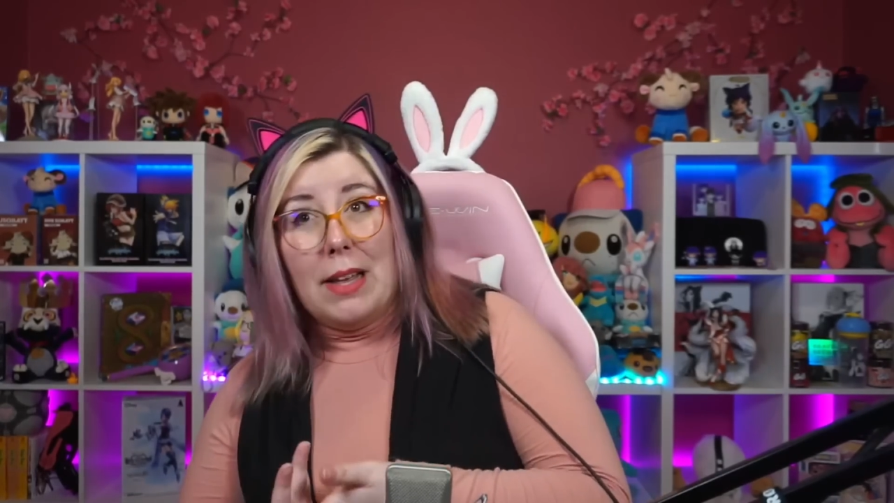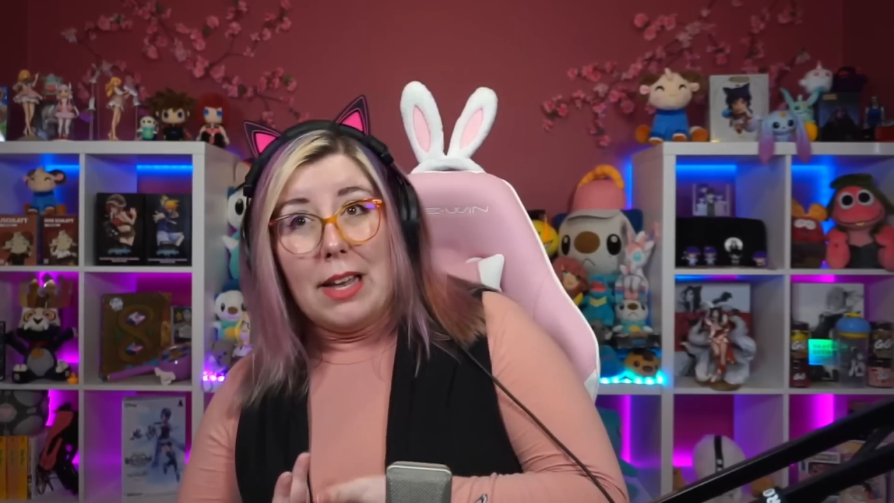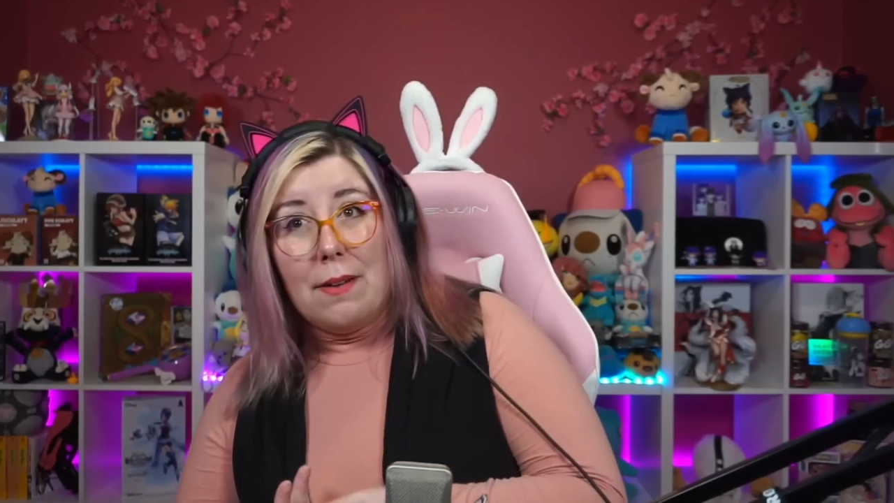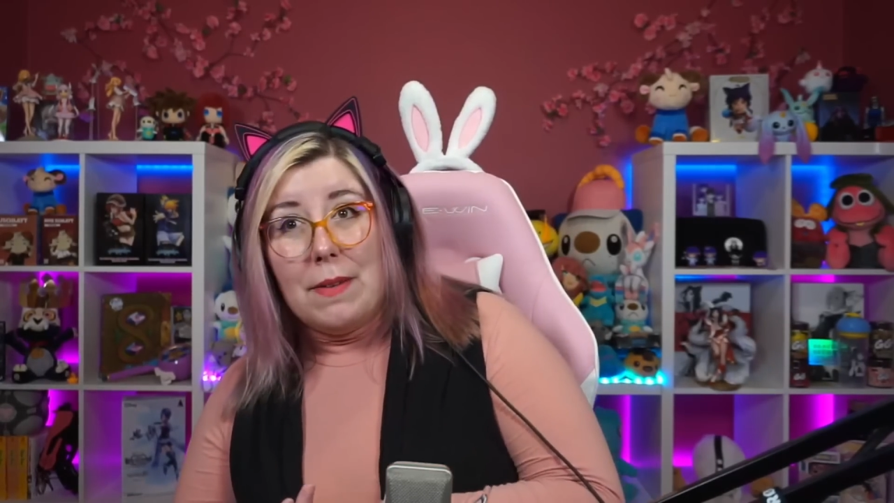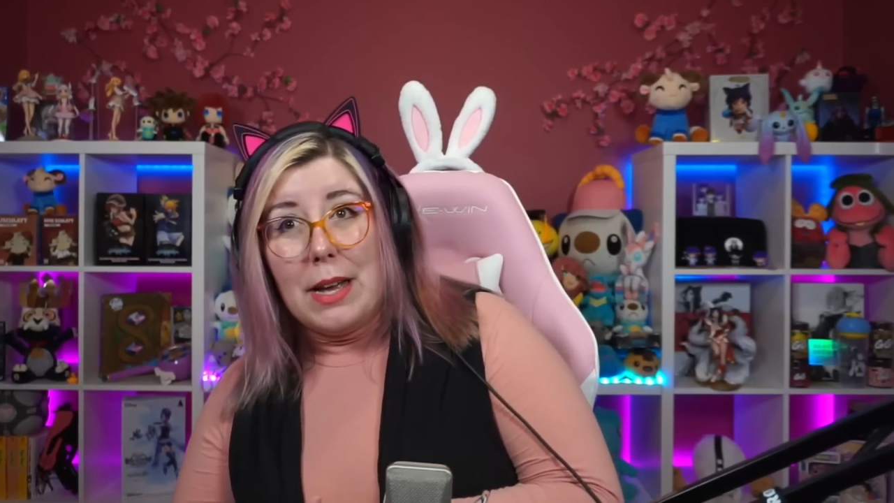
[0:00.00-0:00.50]

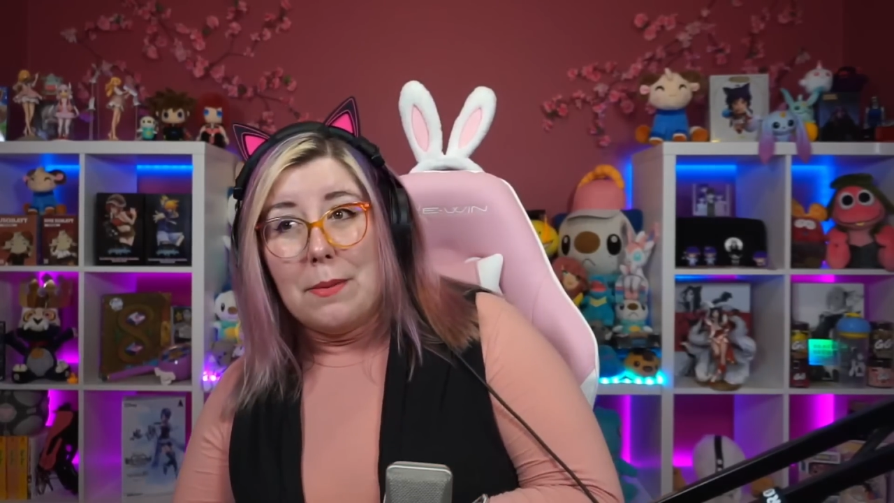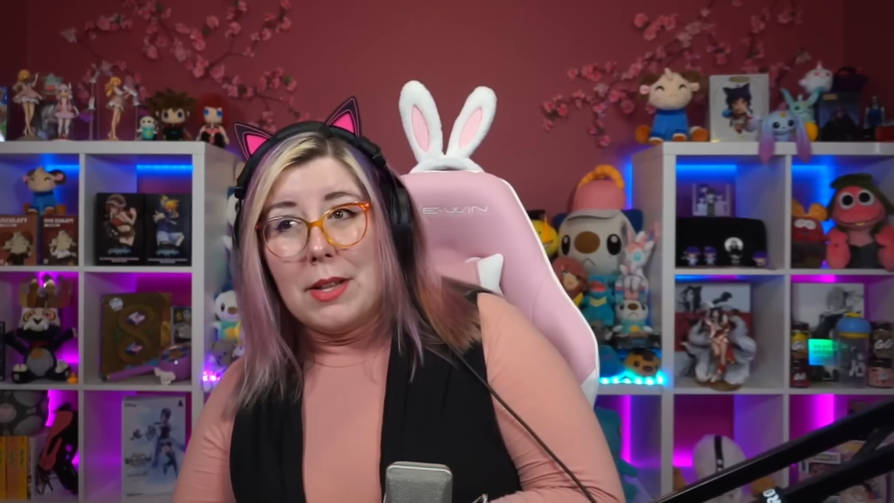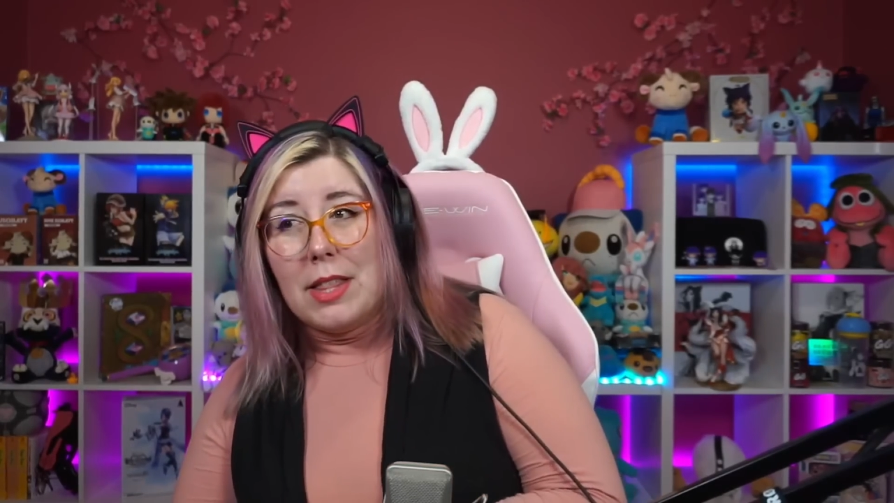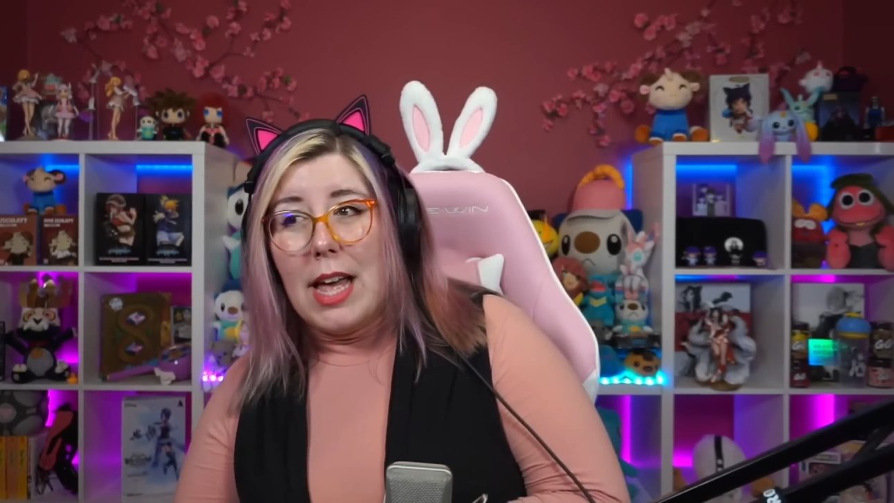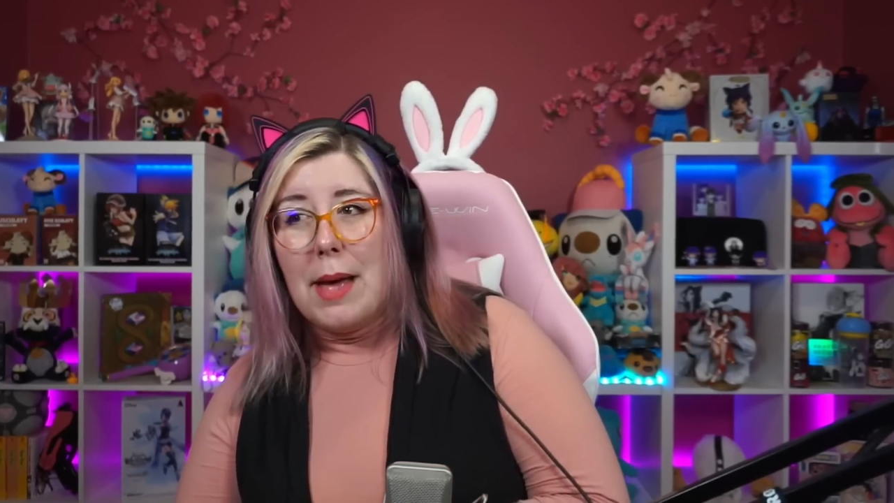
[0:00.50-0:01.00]
like, a fight
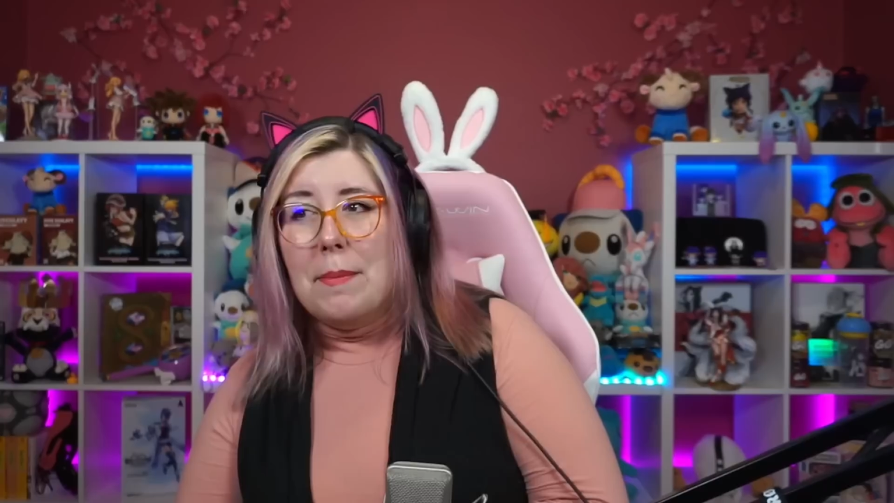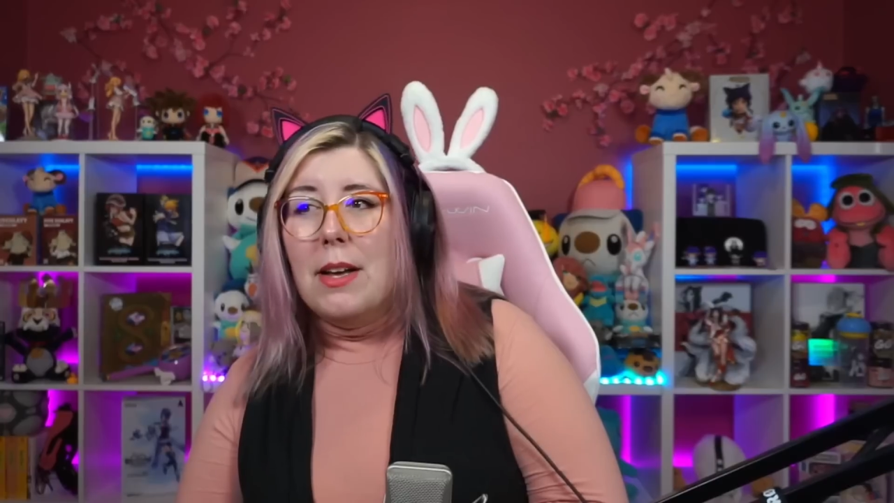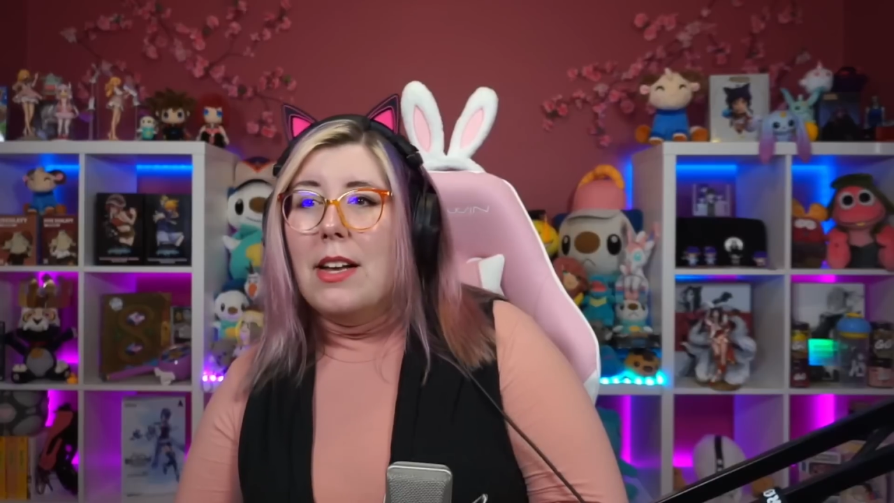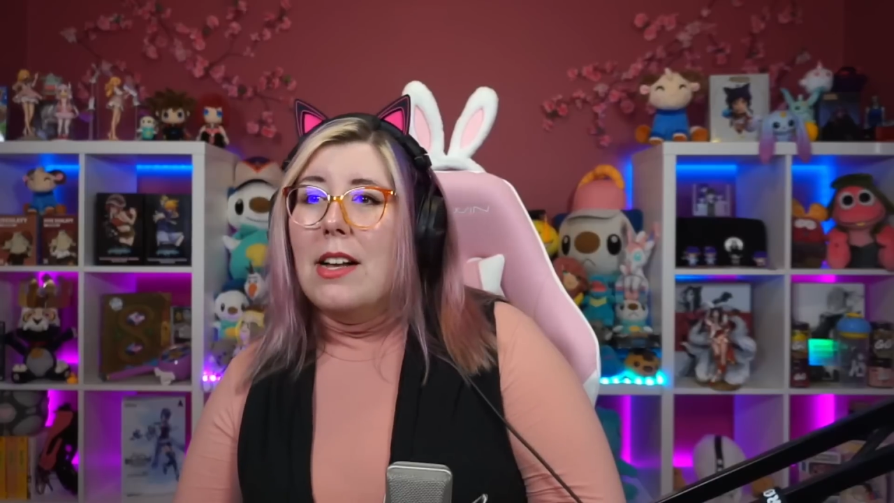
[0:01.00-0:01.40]
with them.